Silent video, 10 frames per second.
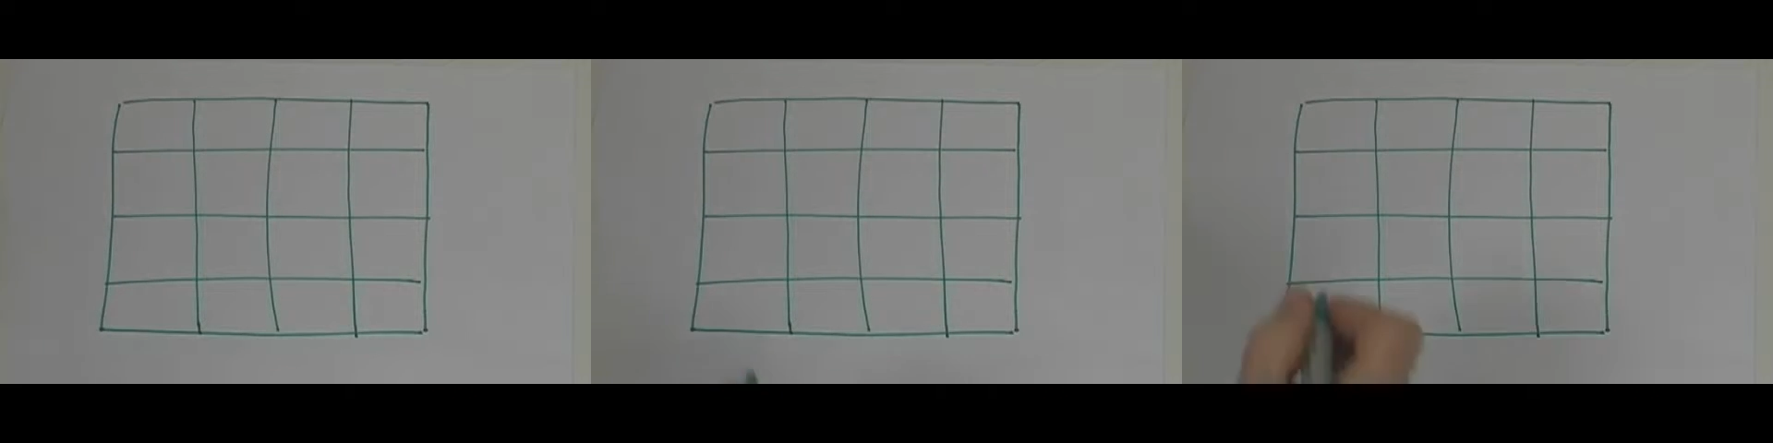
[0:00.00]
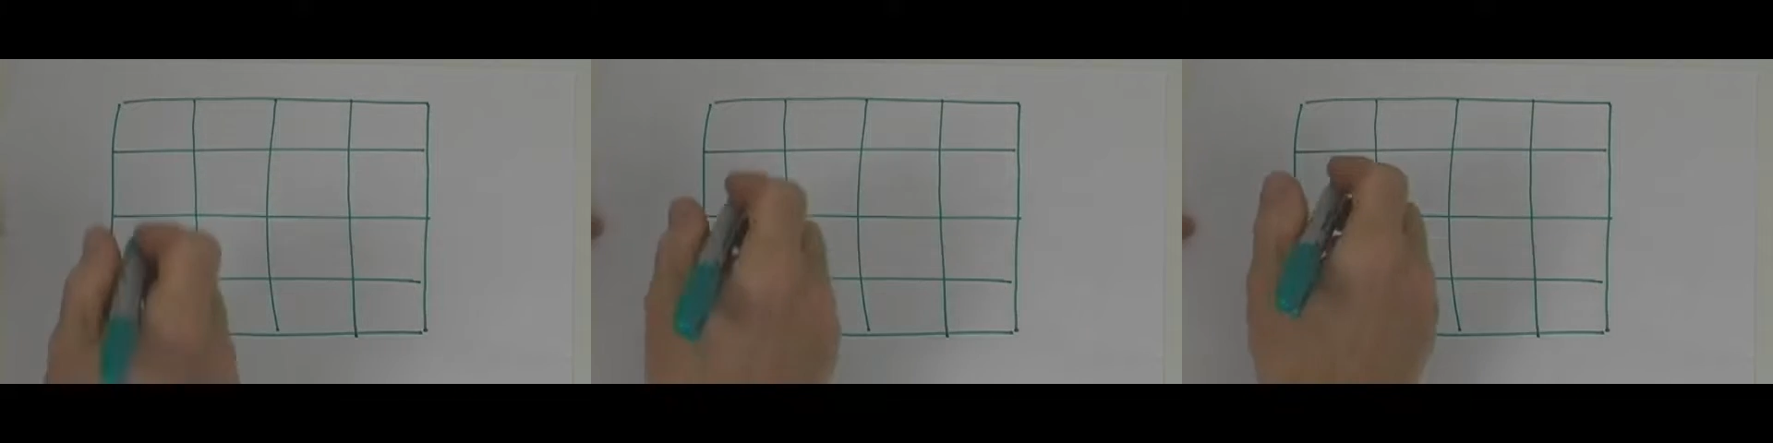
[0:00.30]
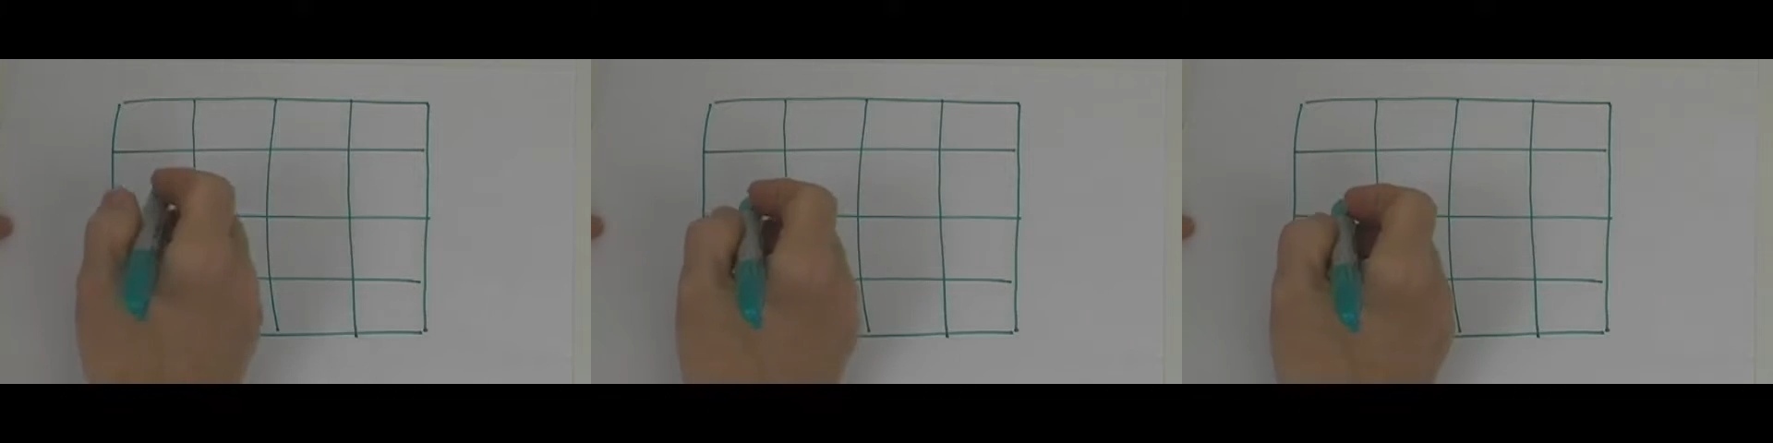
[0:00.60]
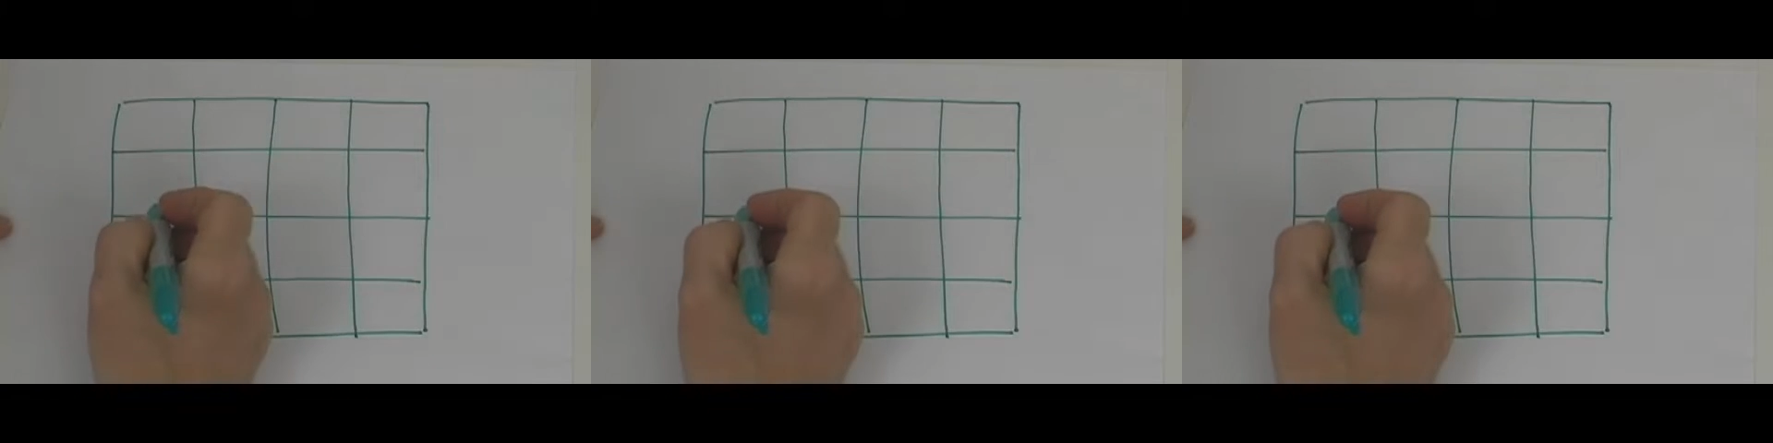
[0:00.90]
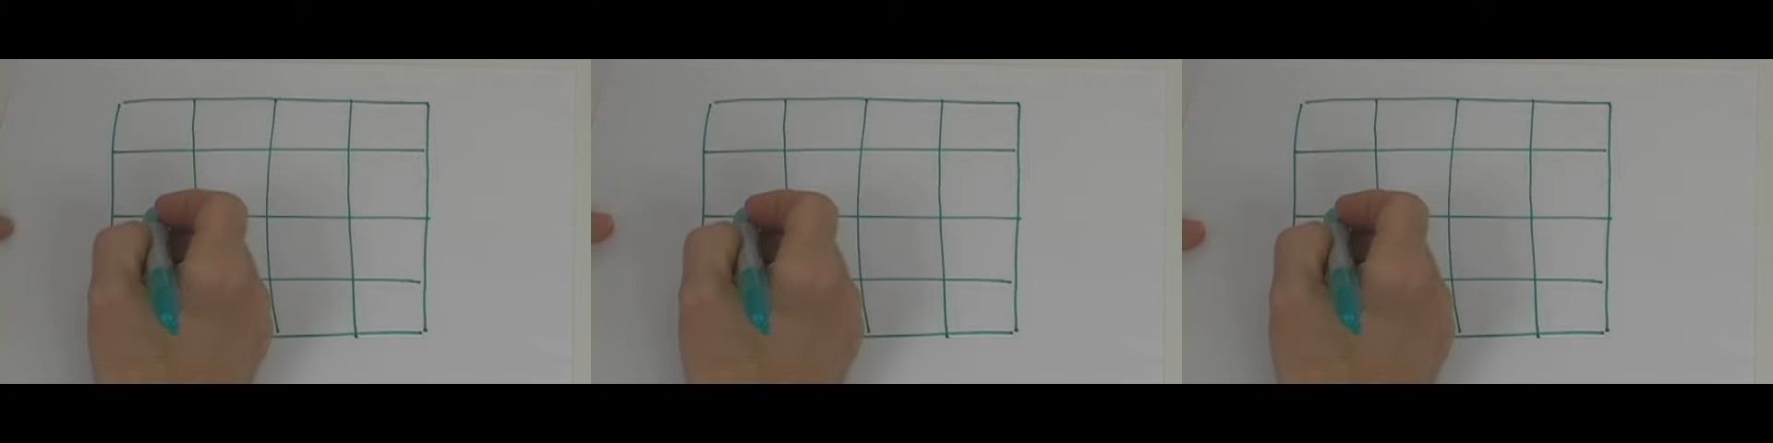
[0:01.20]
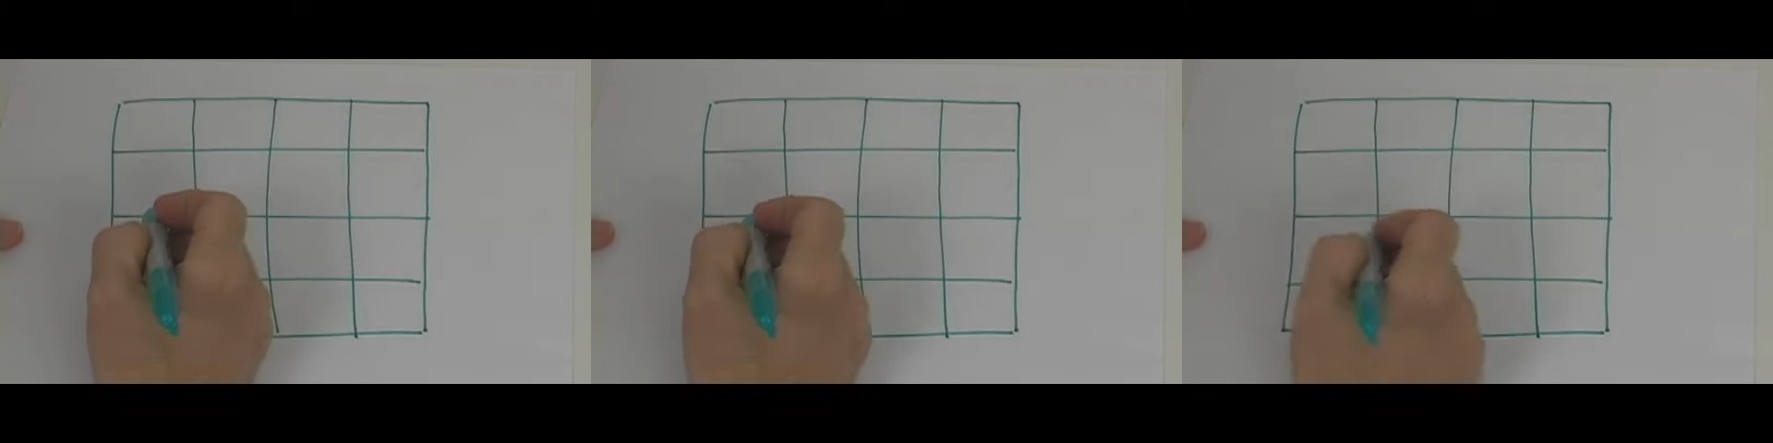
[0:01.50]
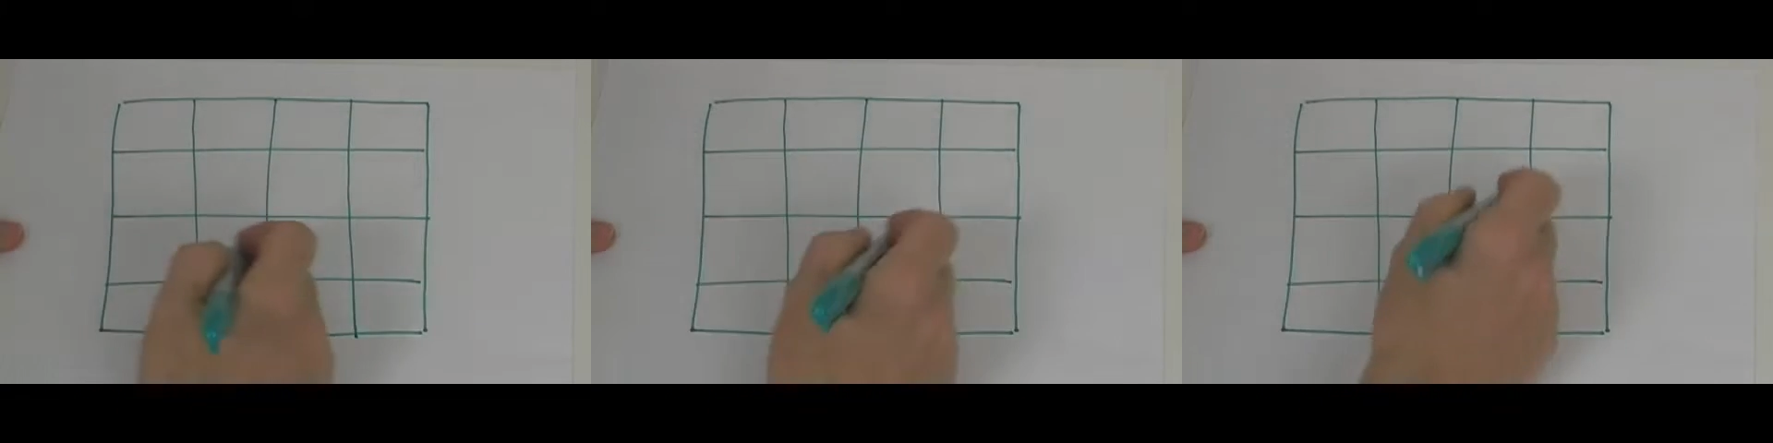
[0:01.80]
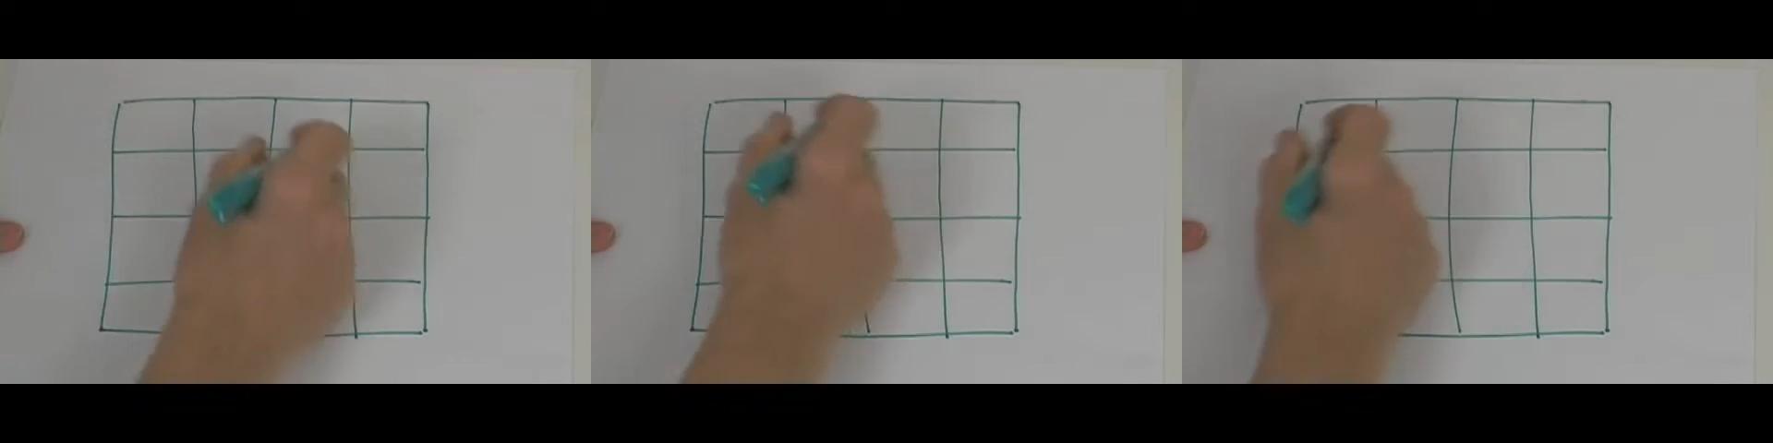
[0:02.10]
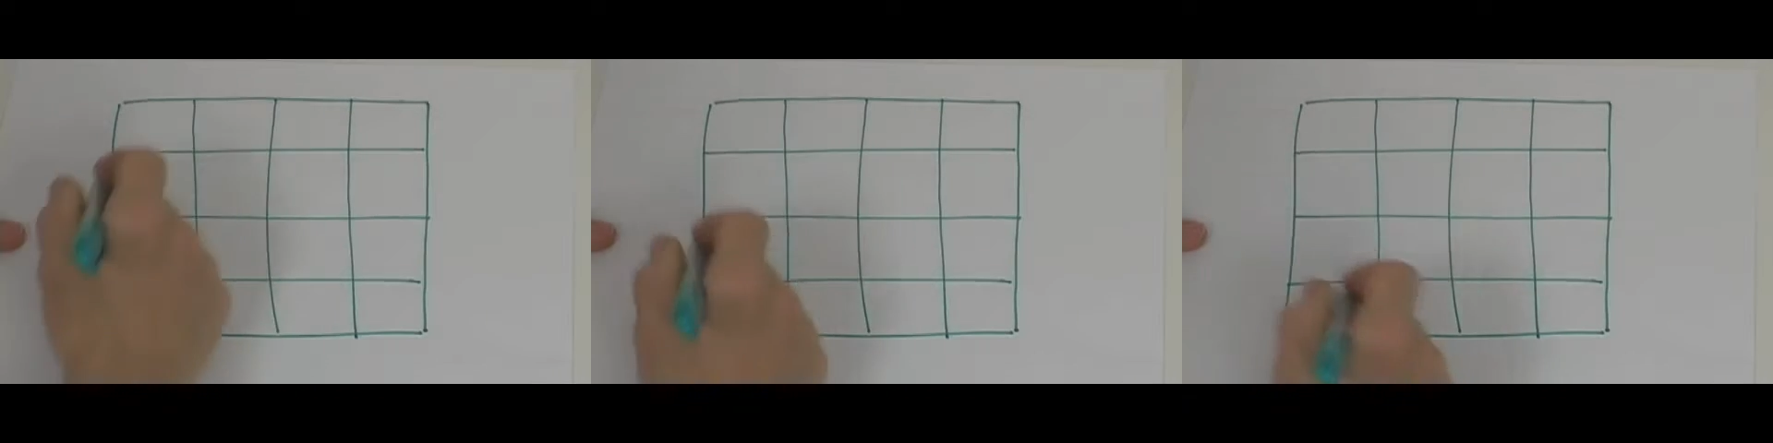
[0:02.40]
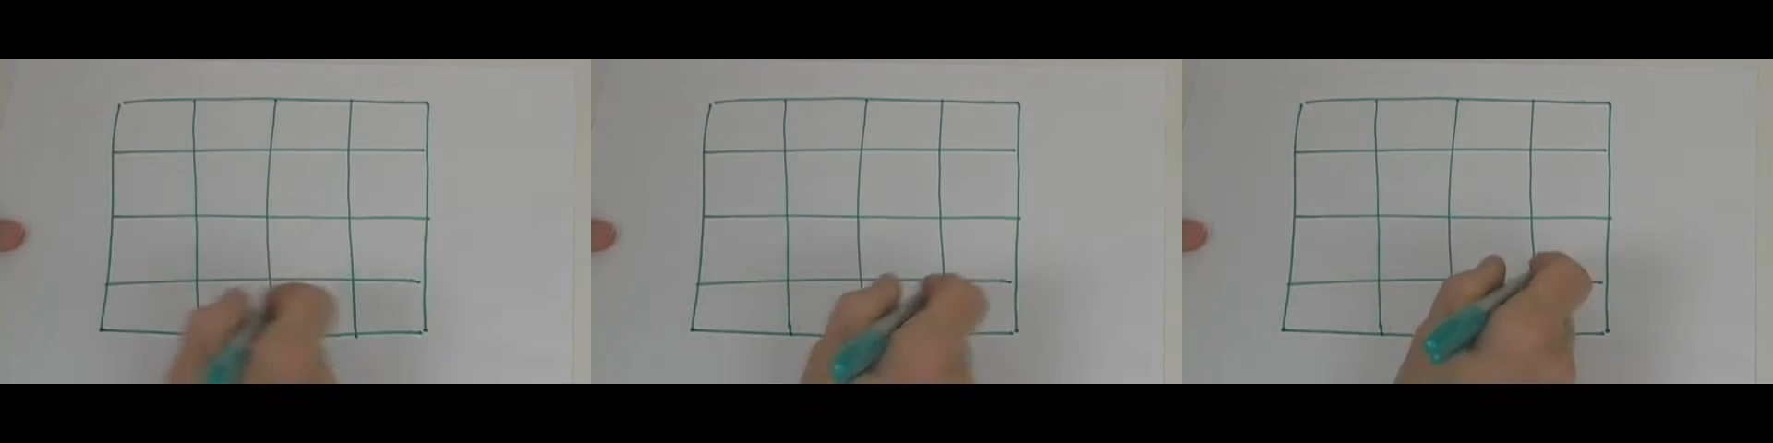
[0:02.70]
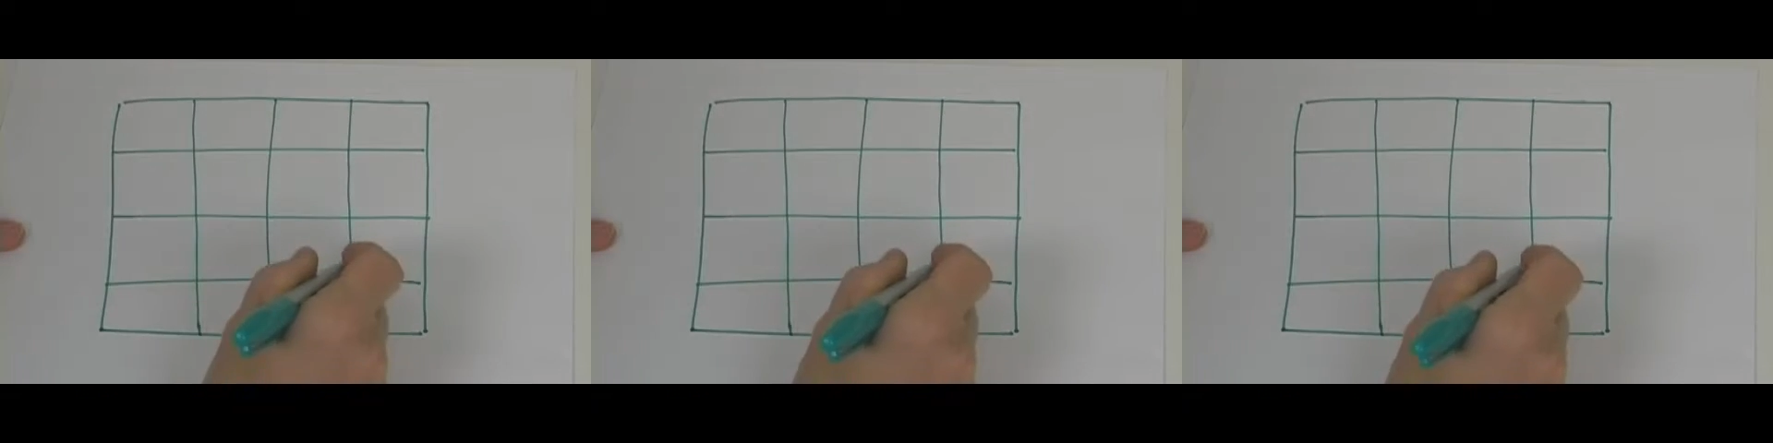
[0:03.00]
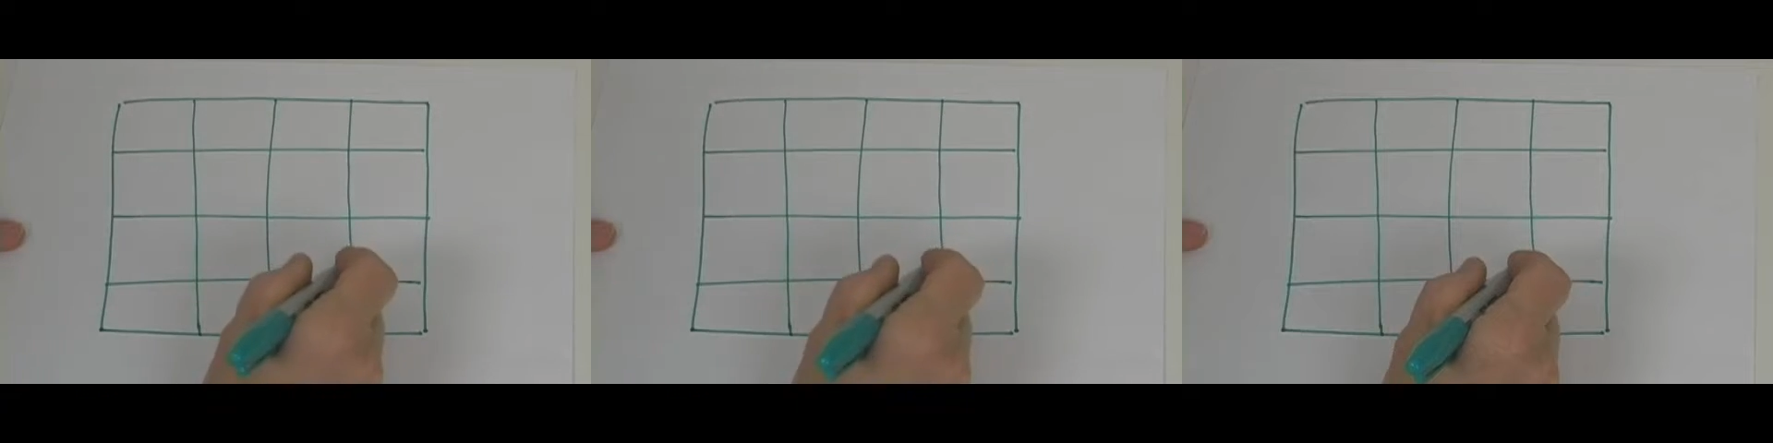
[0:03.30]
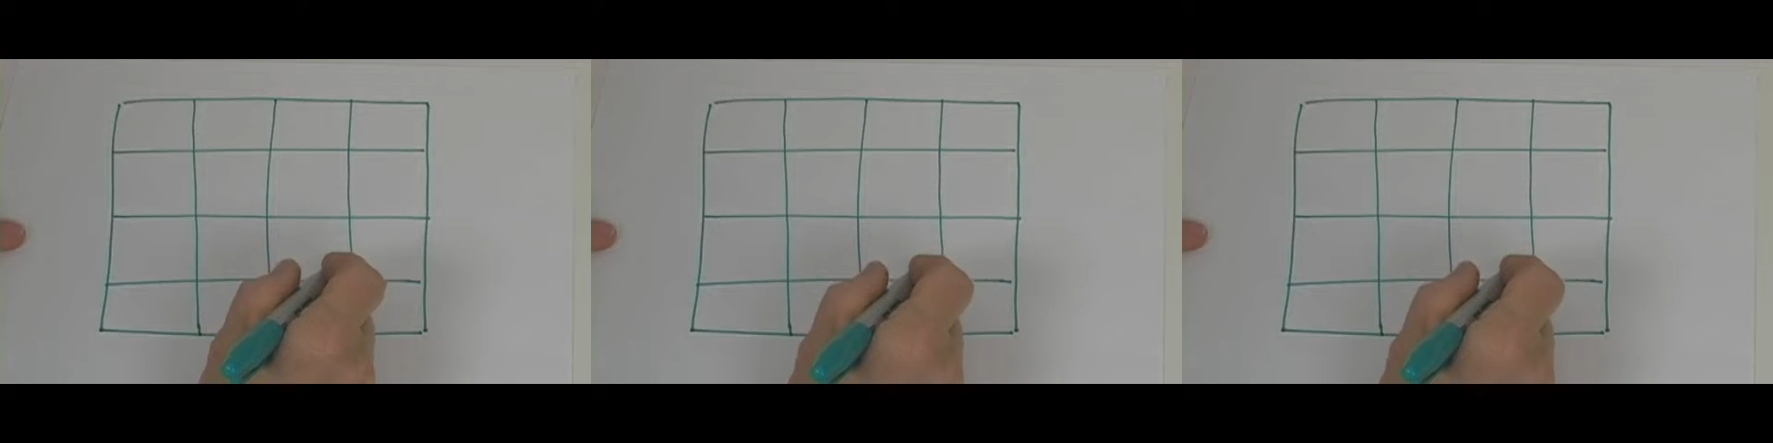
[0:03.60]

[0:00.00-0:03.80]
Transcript: No face is visible, so there are no lips to read.